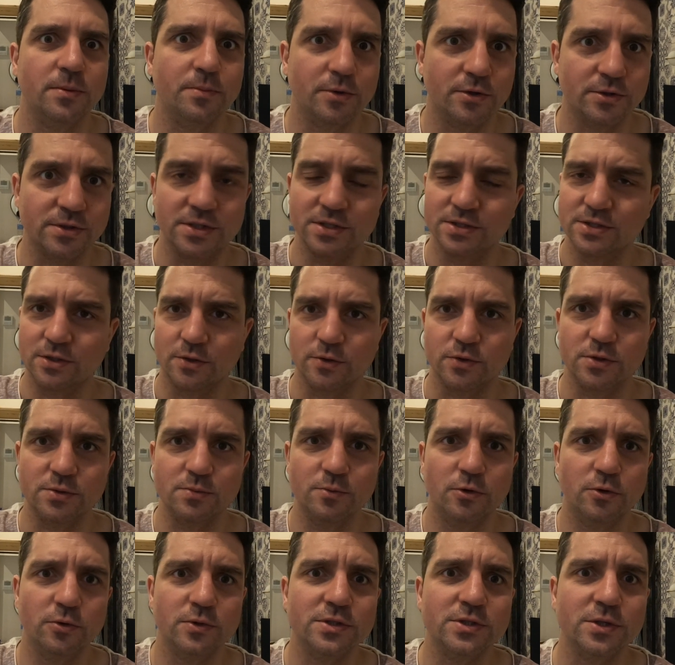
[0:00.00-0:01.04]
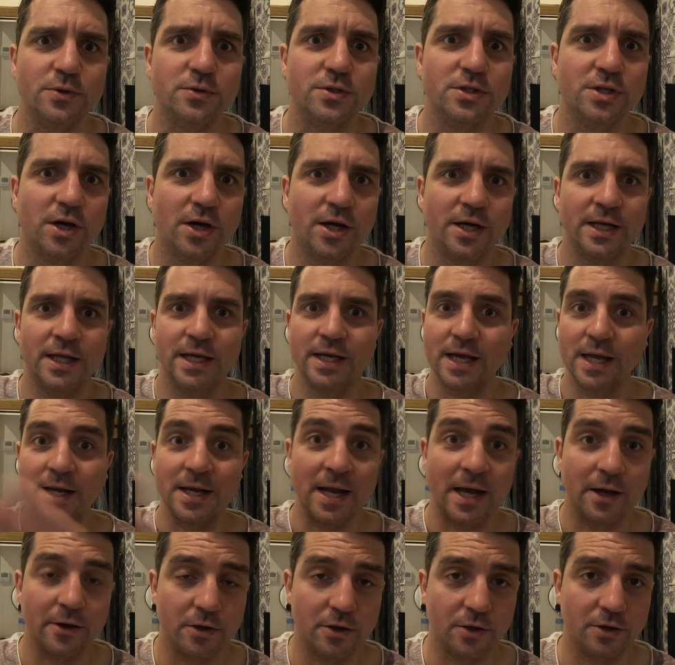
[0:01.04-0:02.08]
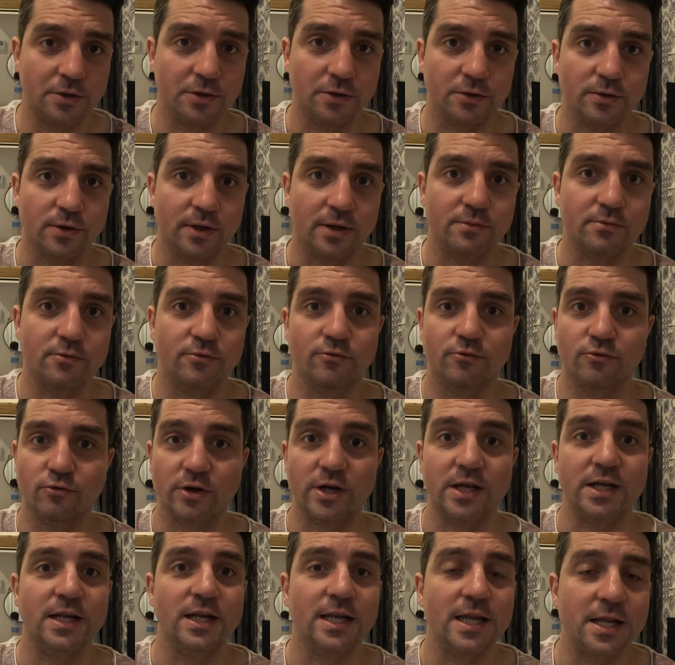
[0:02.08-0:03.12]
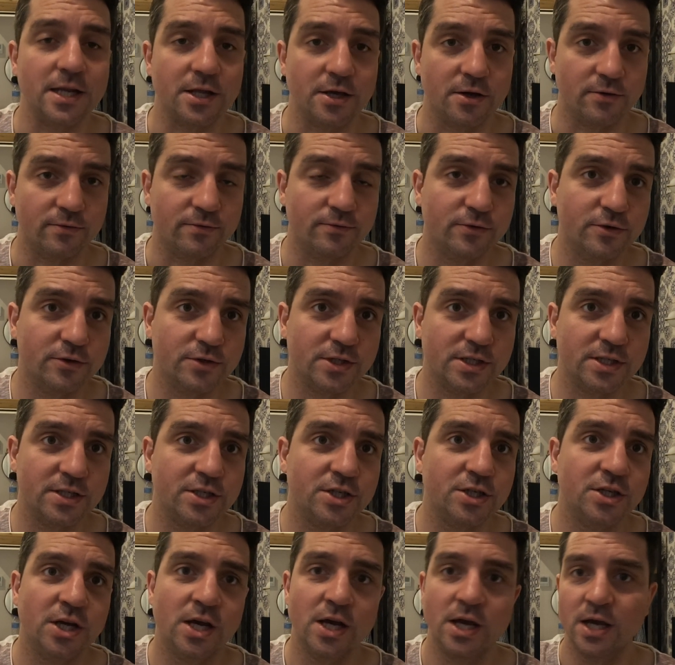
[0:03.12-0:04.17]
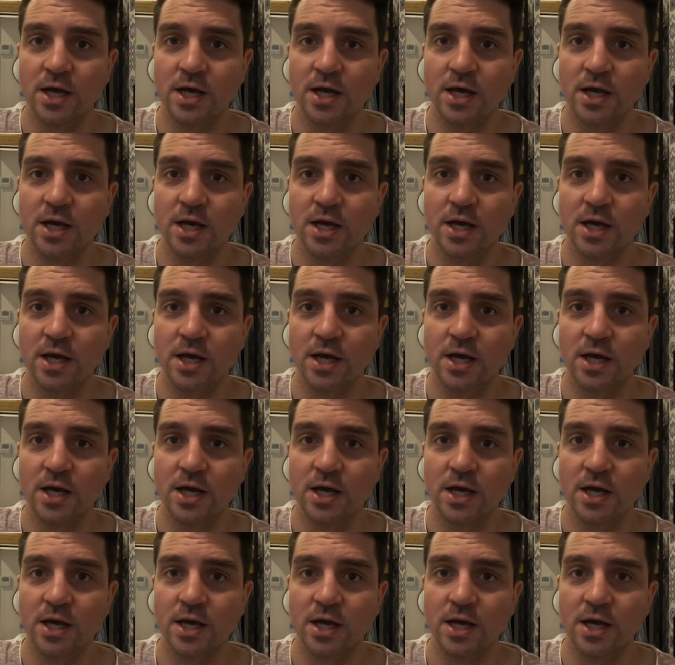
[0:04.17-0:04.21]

because it's so small, it's so tiny, and now you can do like great linear footage.